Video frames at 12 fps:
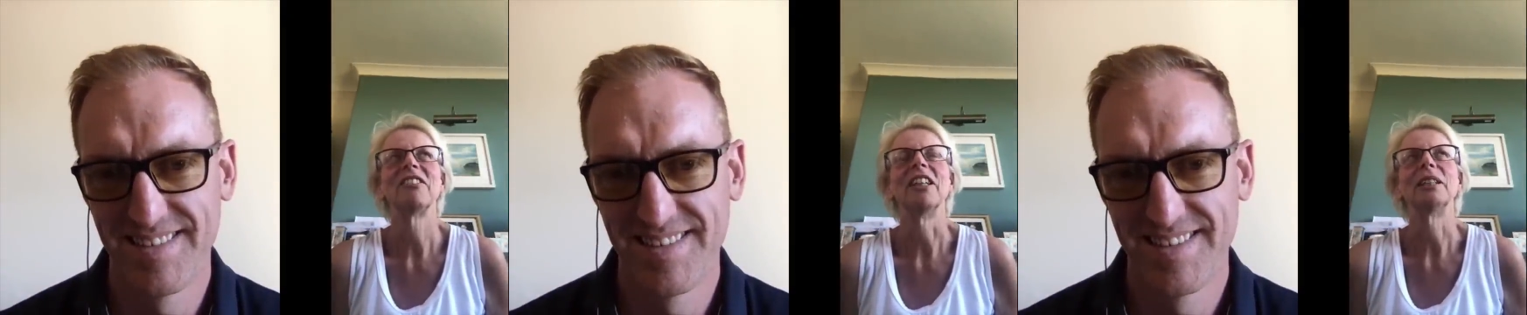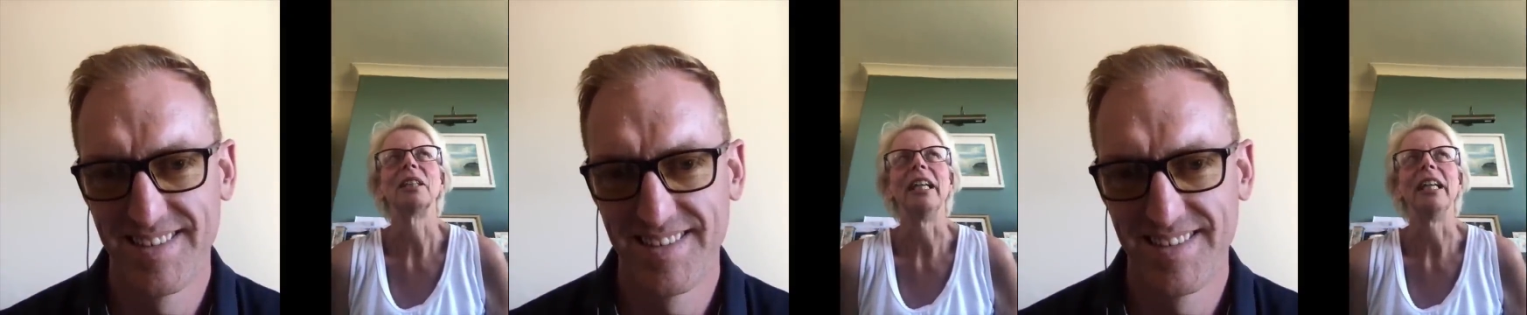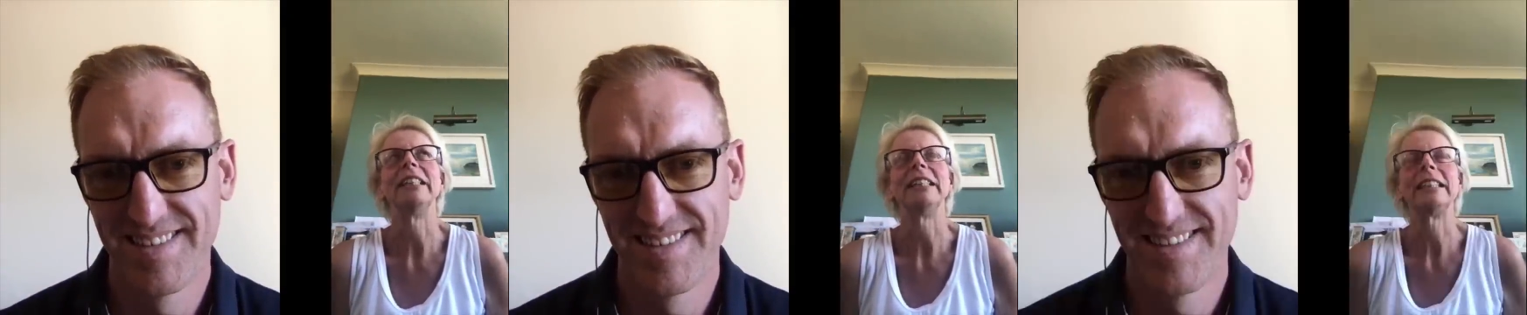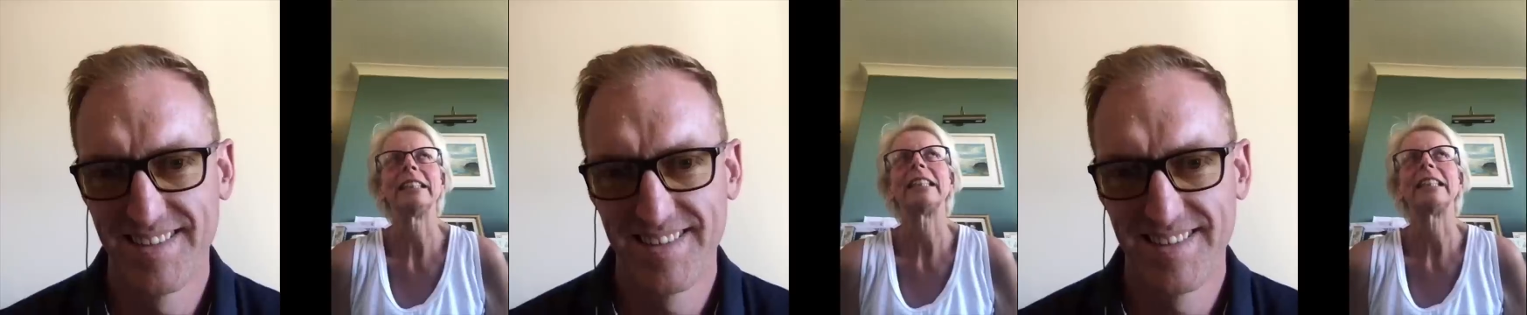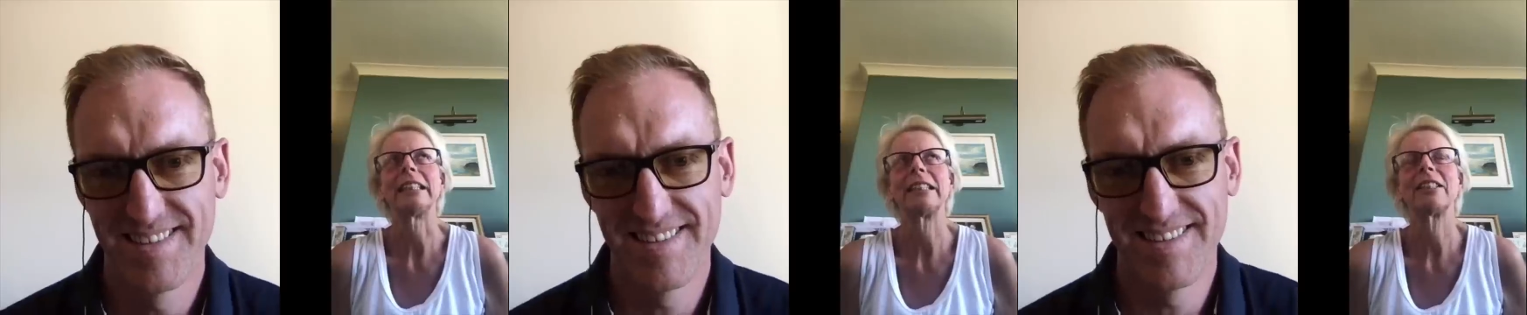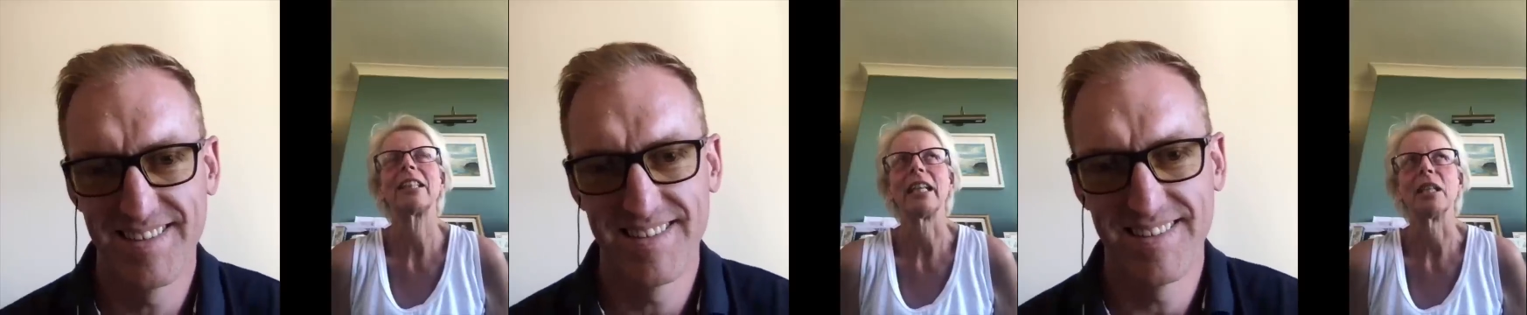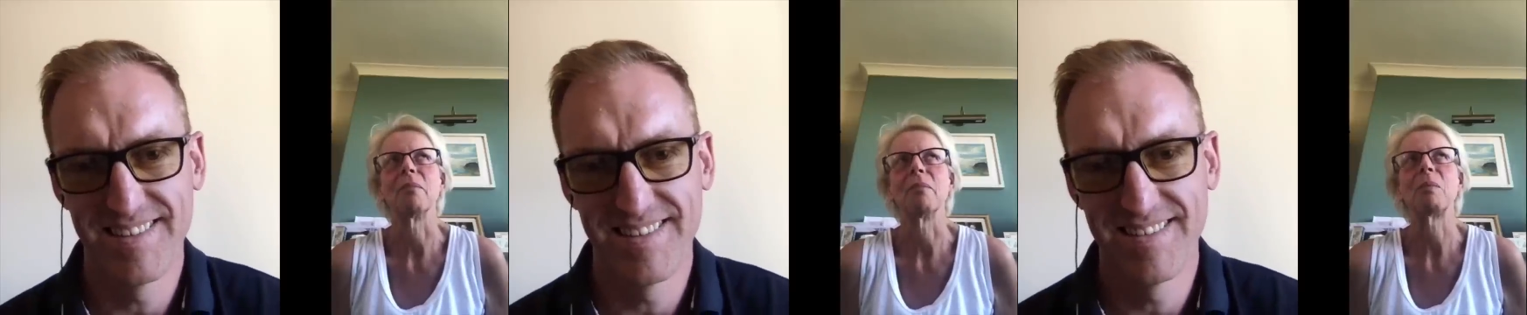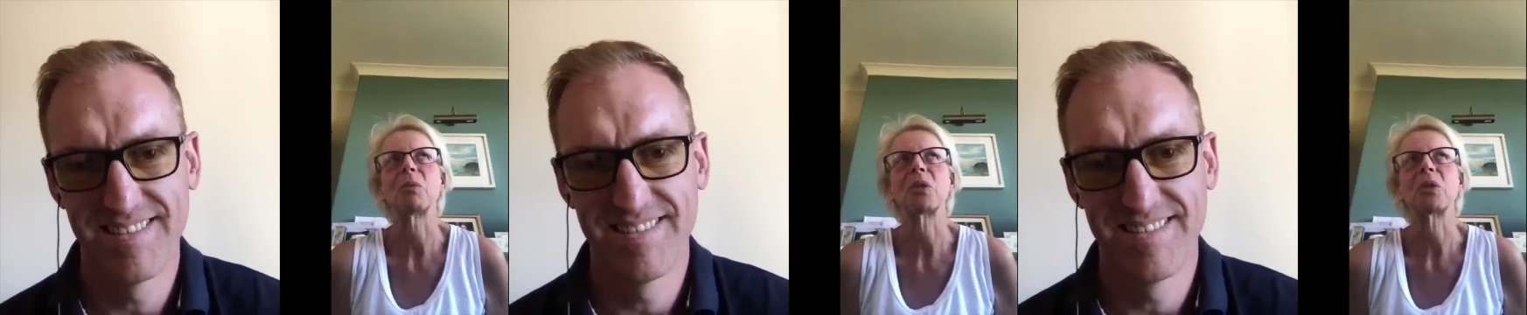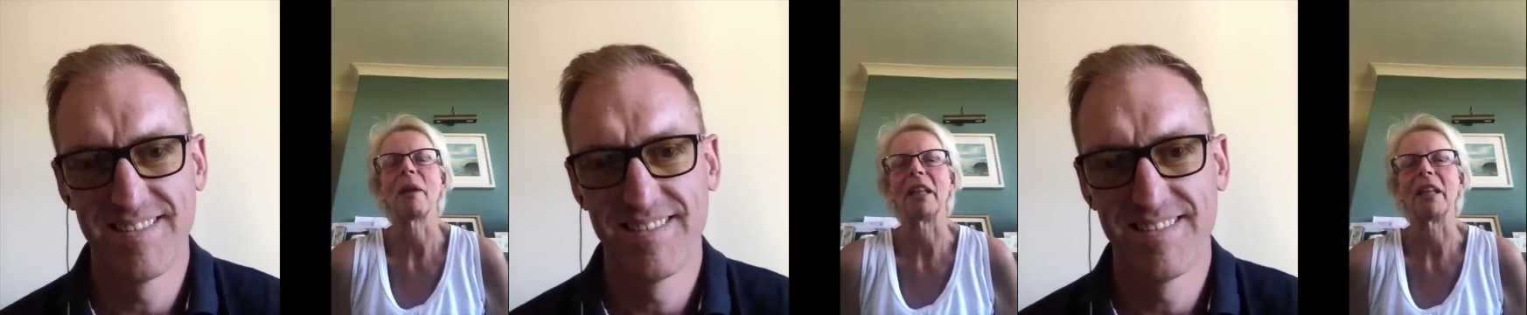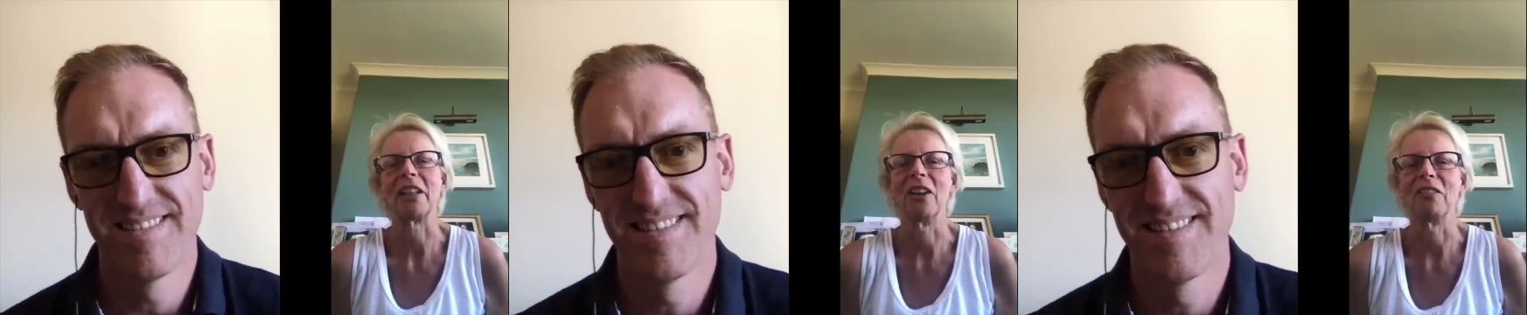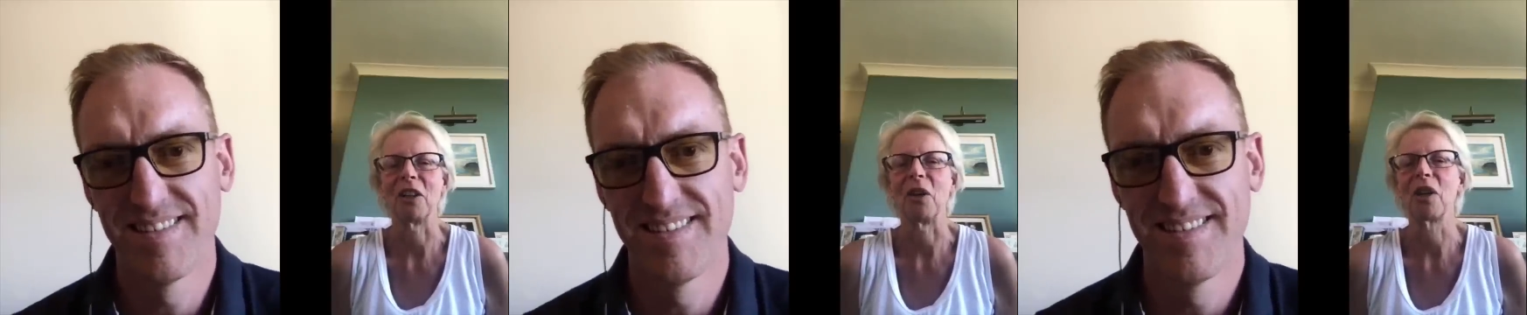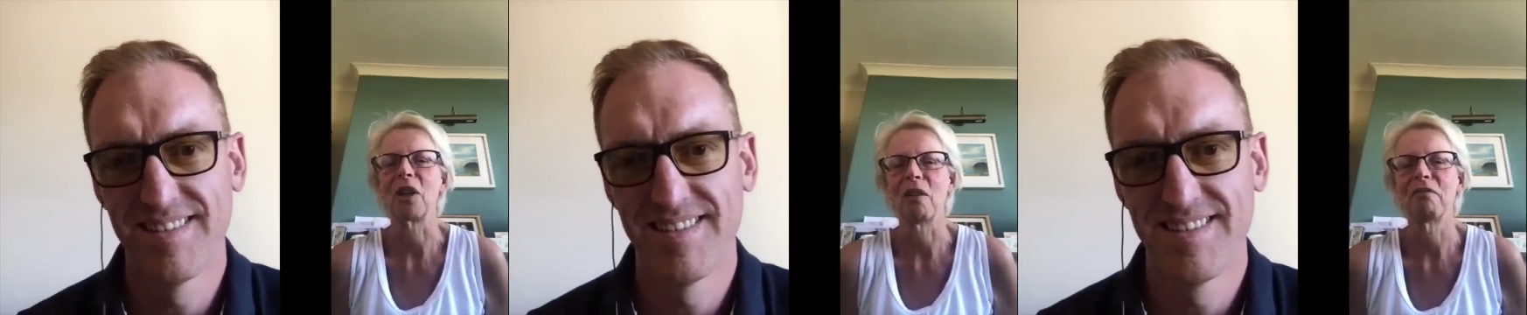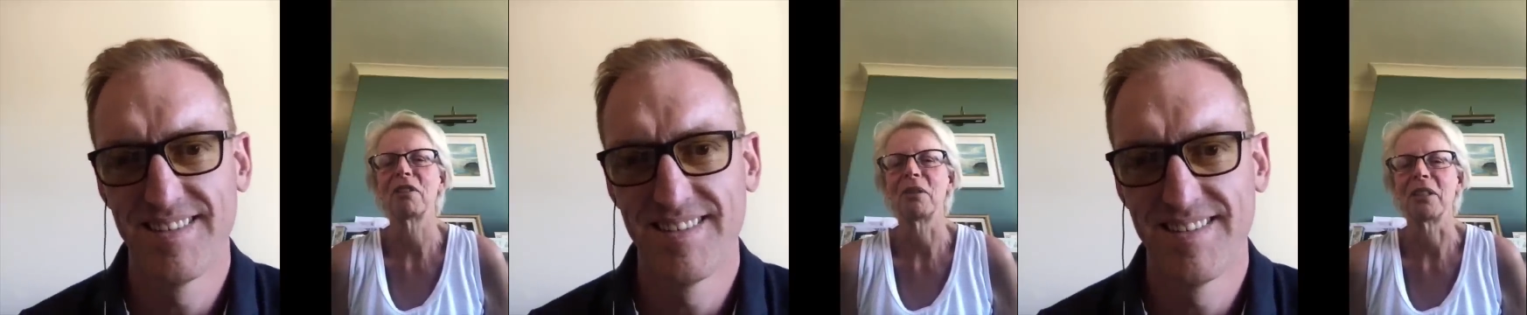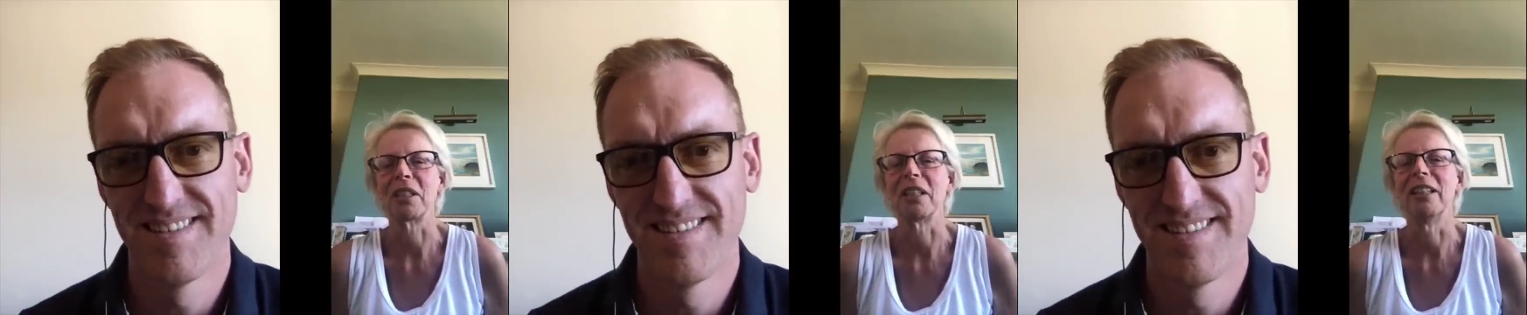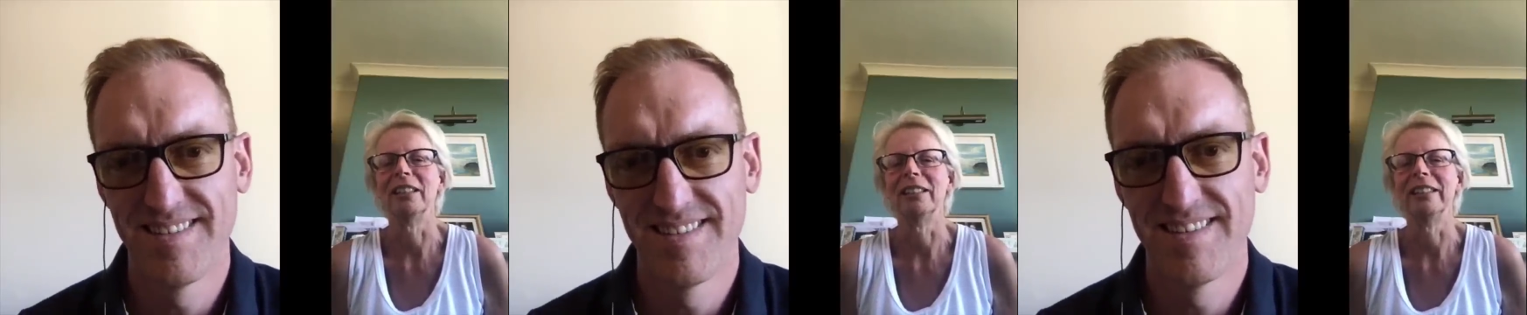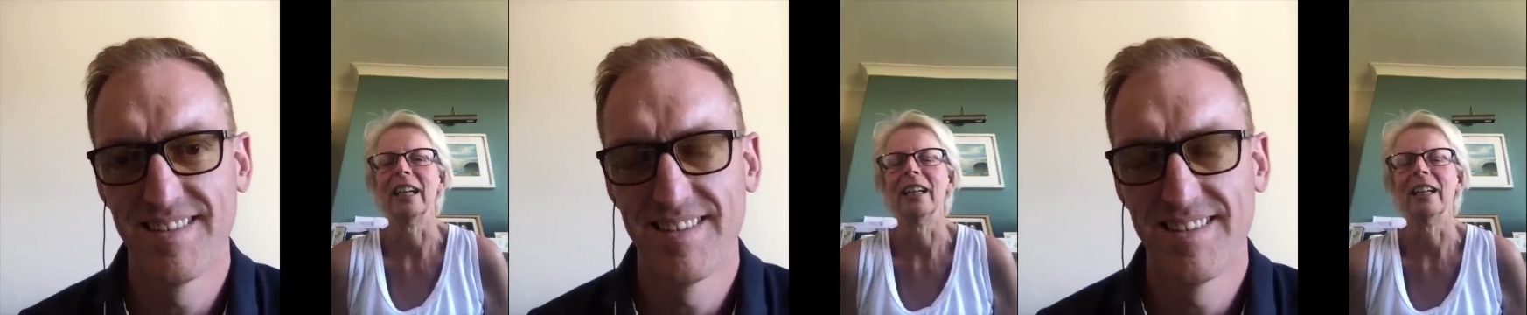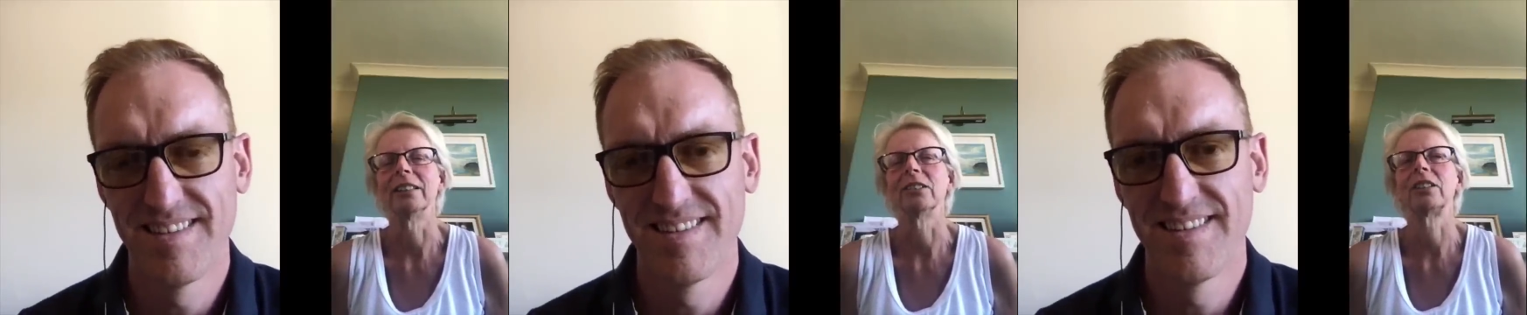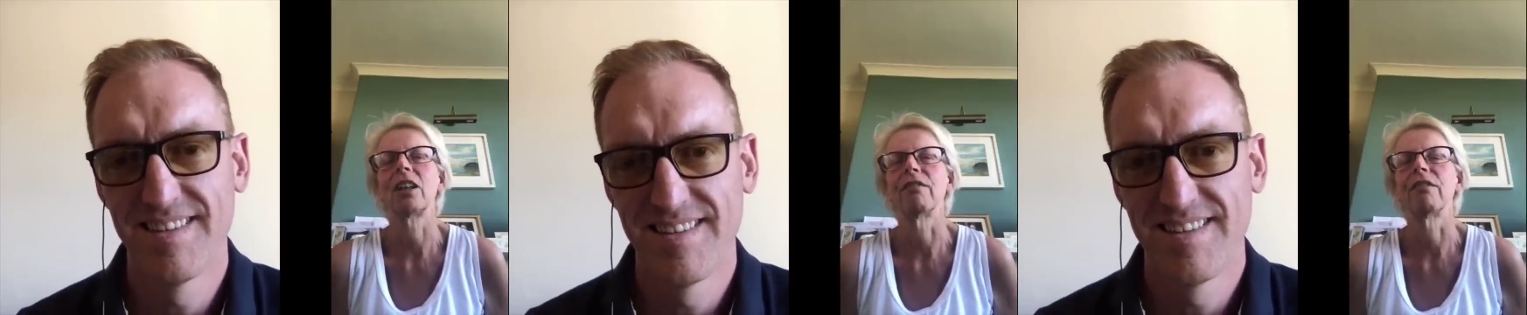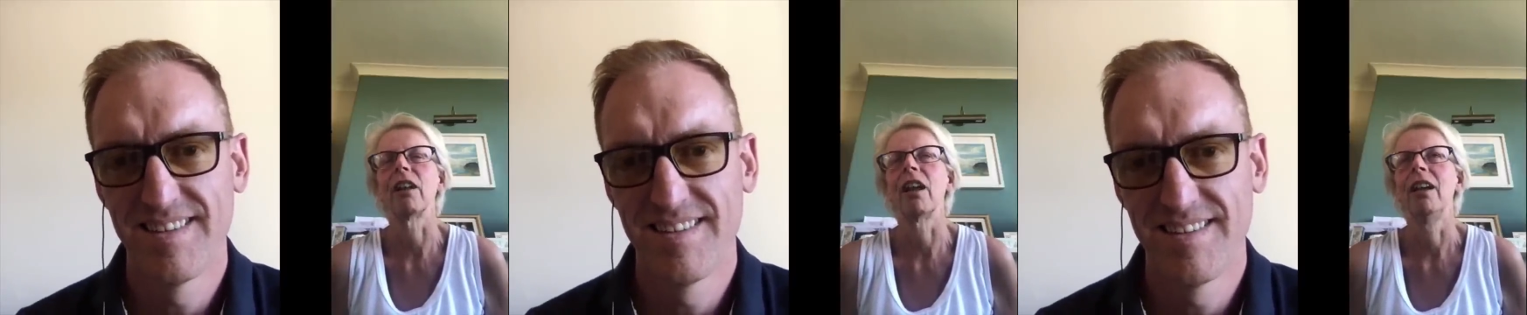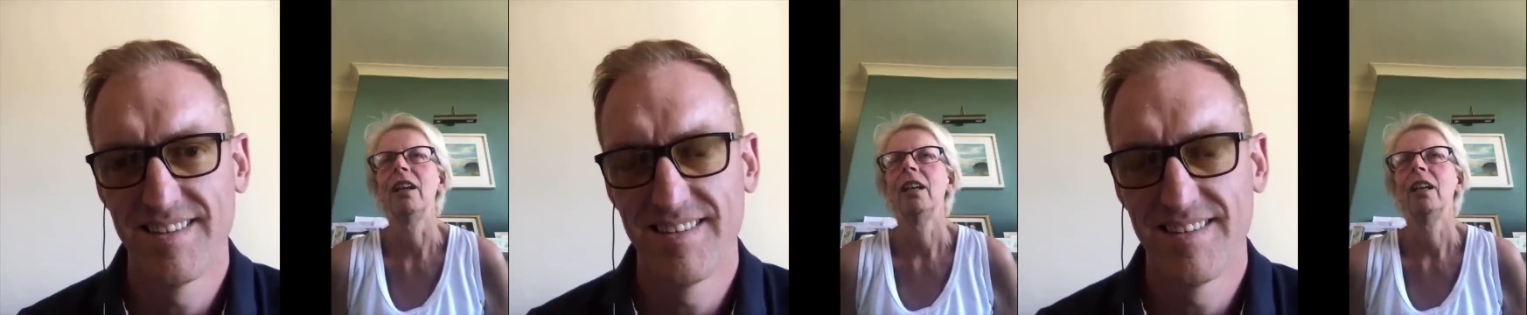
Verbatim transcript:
Speaker 1: It's, it is this thing that people say about the kind of low carb flu, isn't it? Yeah. So I was kind of like